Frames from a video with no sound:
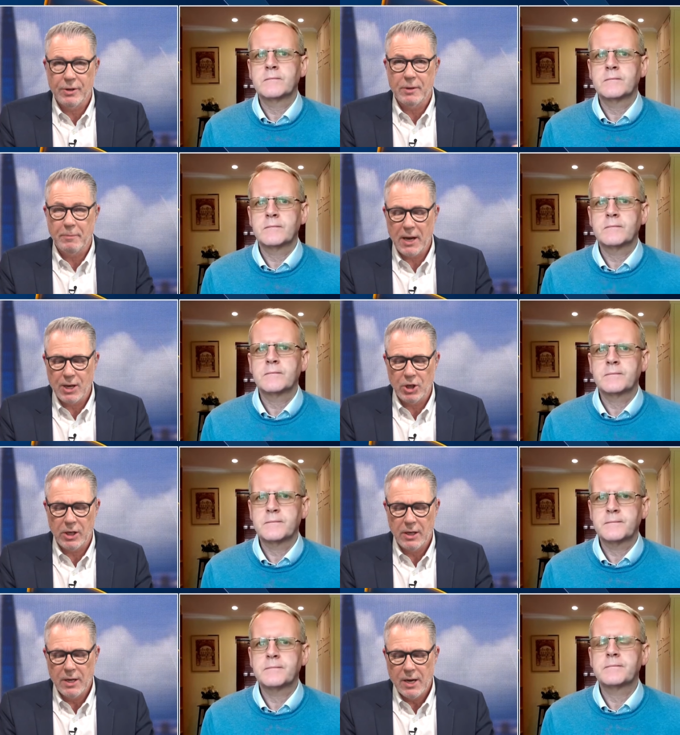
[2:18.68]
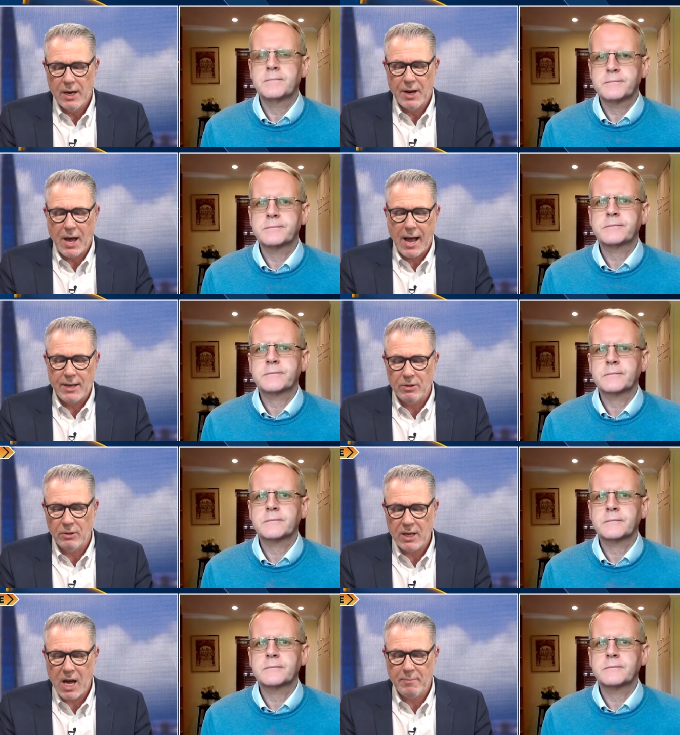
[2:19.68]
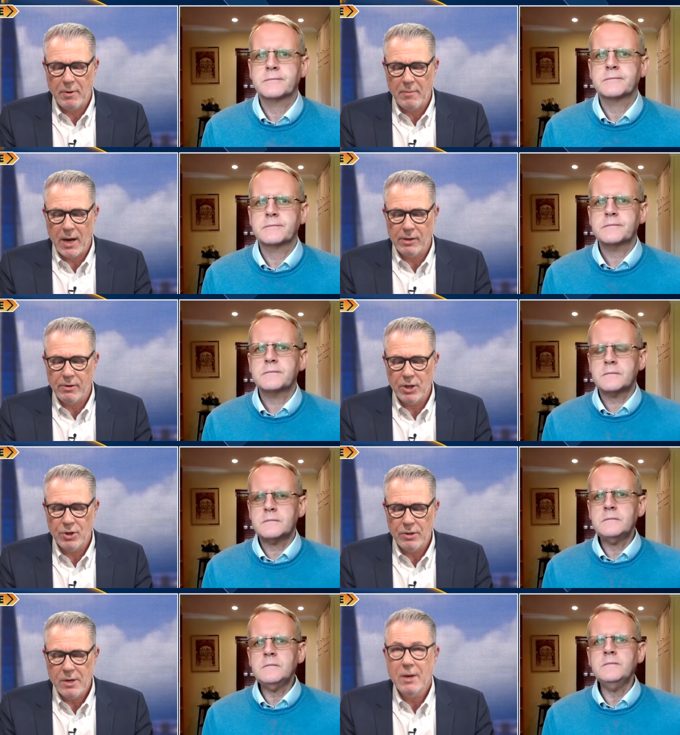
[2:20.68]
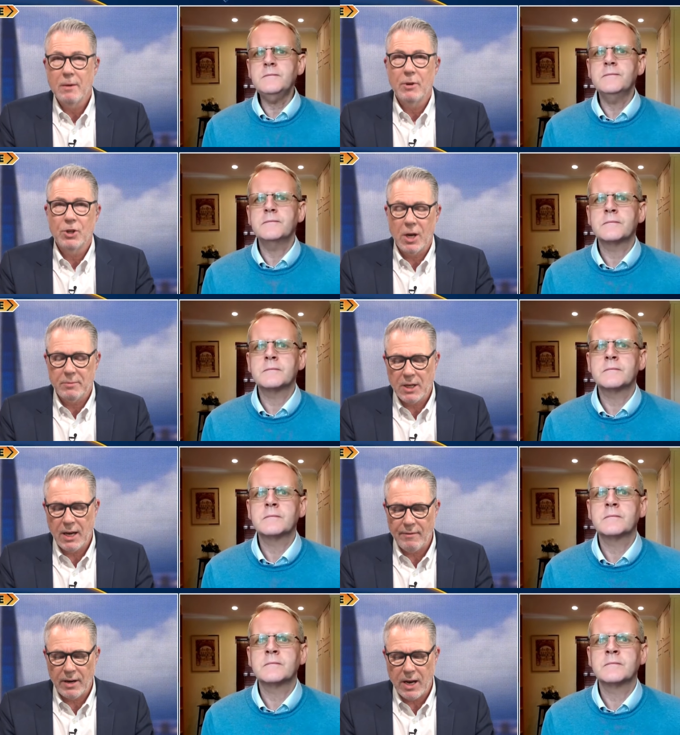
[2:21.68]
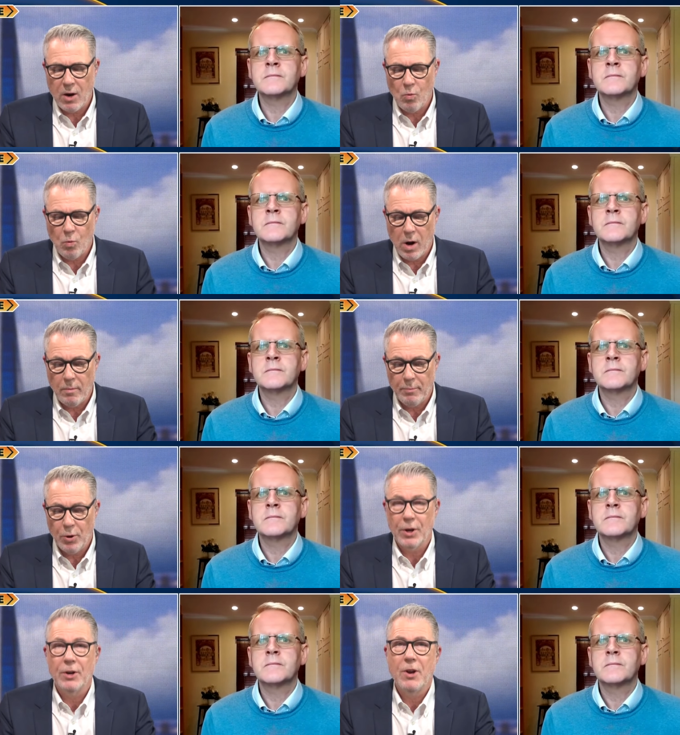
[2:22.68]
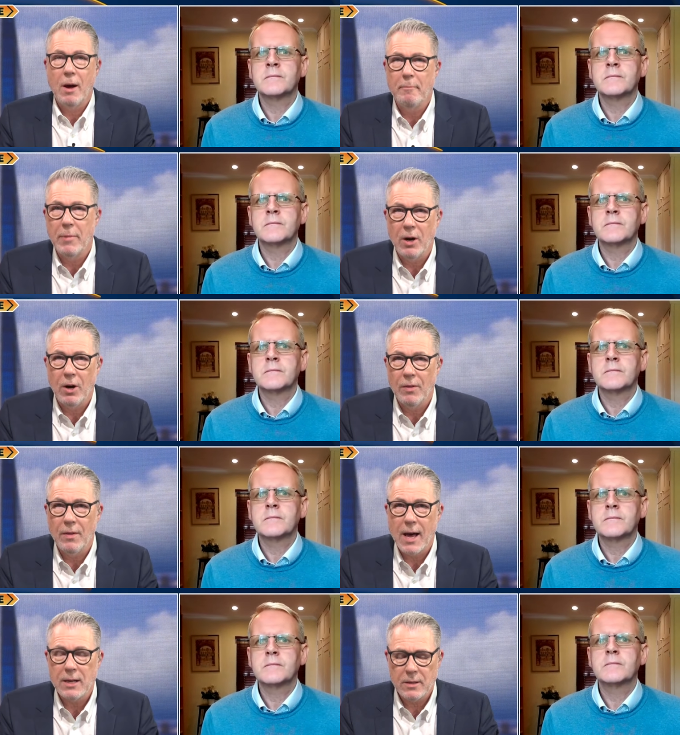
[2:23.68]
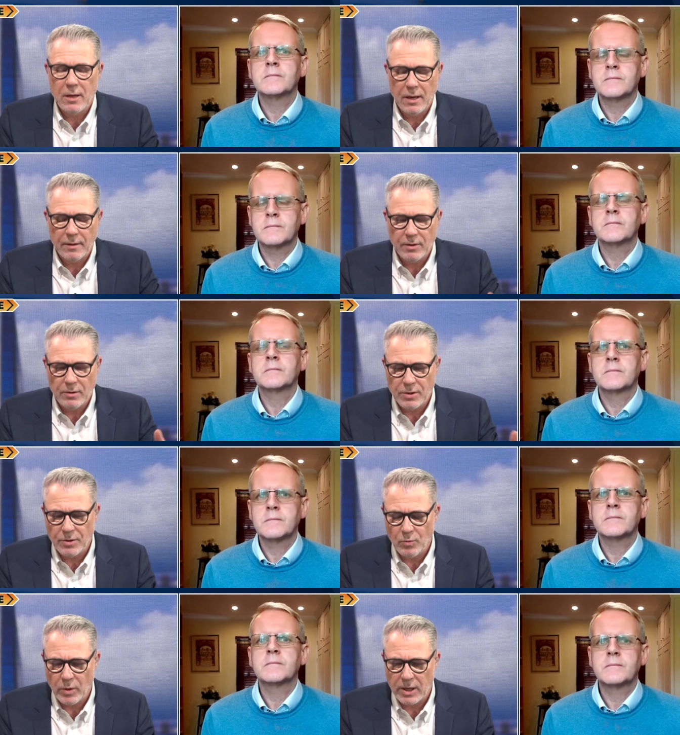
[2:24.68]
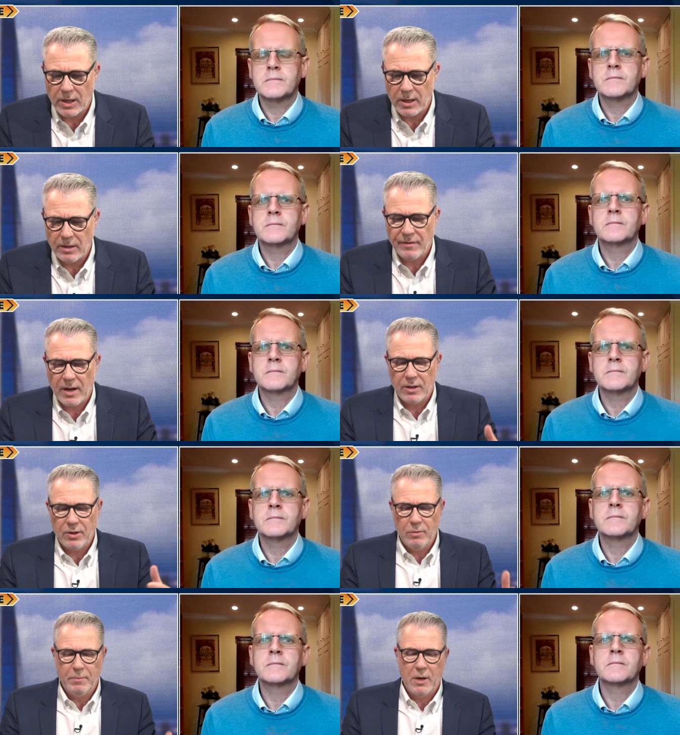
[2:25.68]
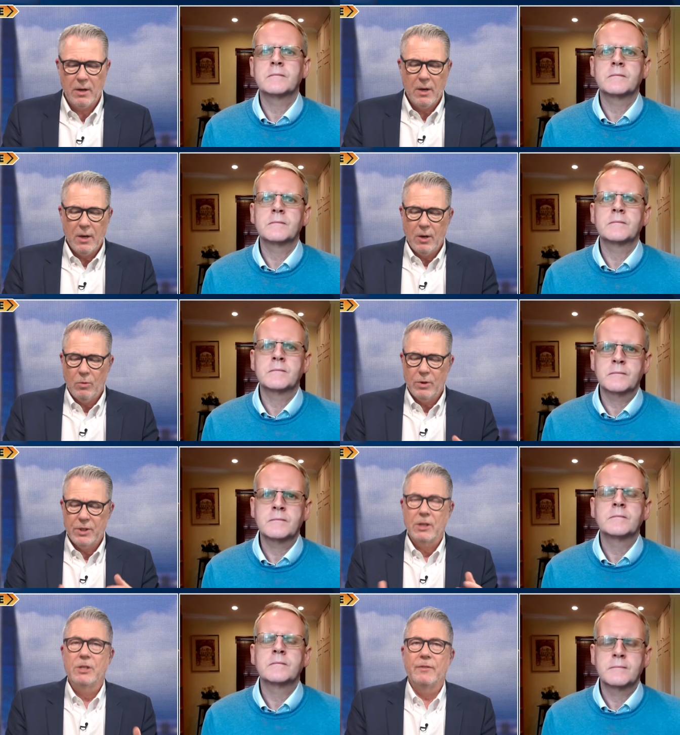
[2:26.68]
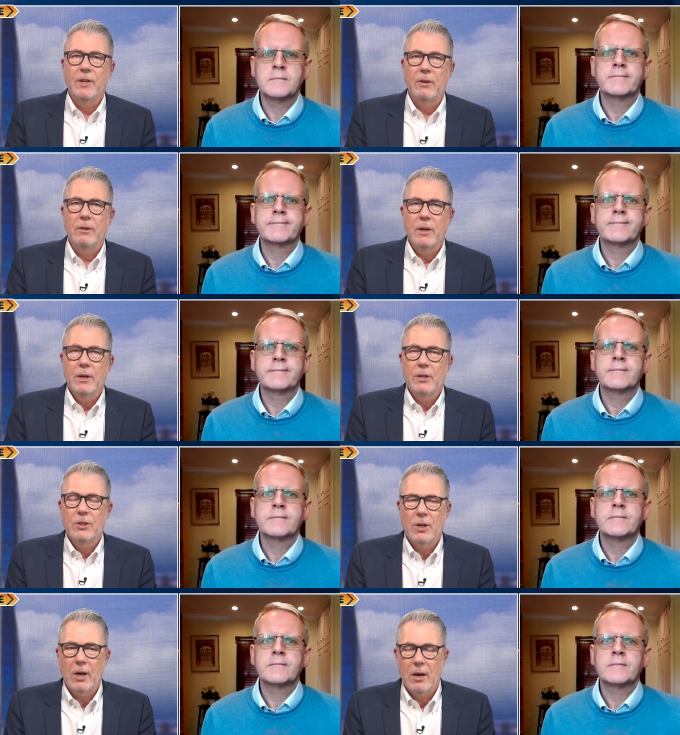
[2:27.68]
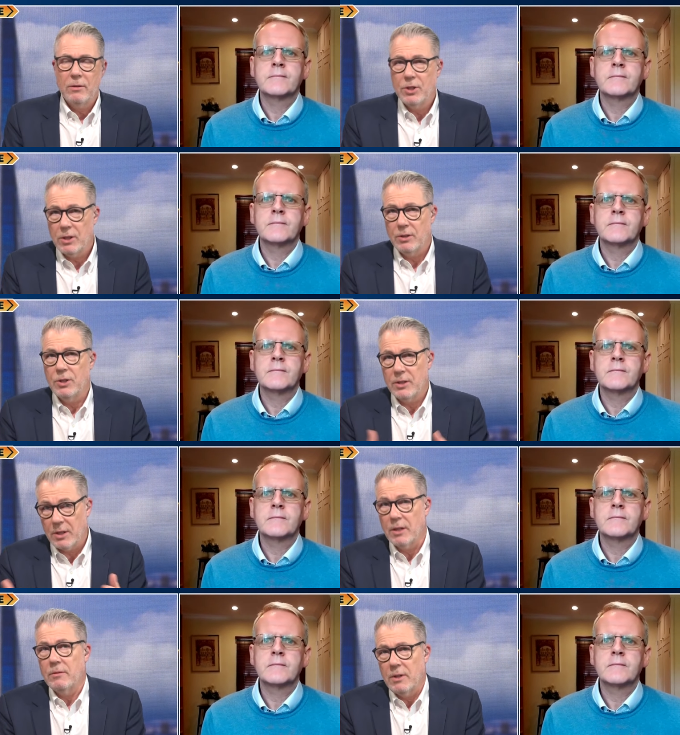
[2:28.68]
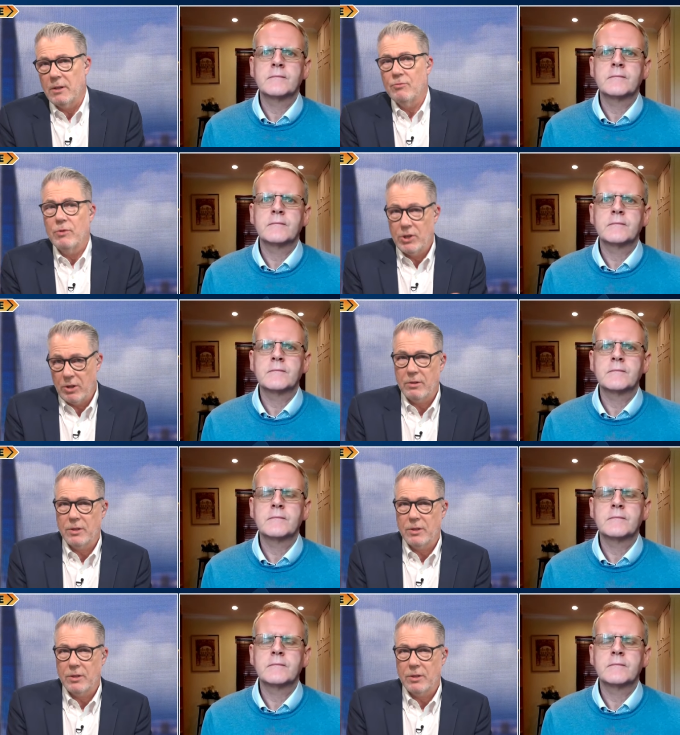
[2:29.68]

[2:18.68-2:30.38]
Speaker 1: are pledging an annual cap on migration, but James Cleverly won't put a number on that. And, of course, at the weekend, Yvette Cooper was interviewed. Uh, she, she's going to you know, reduce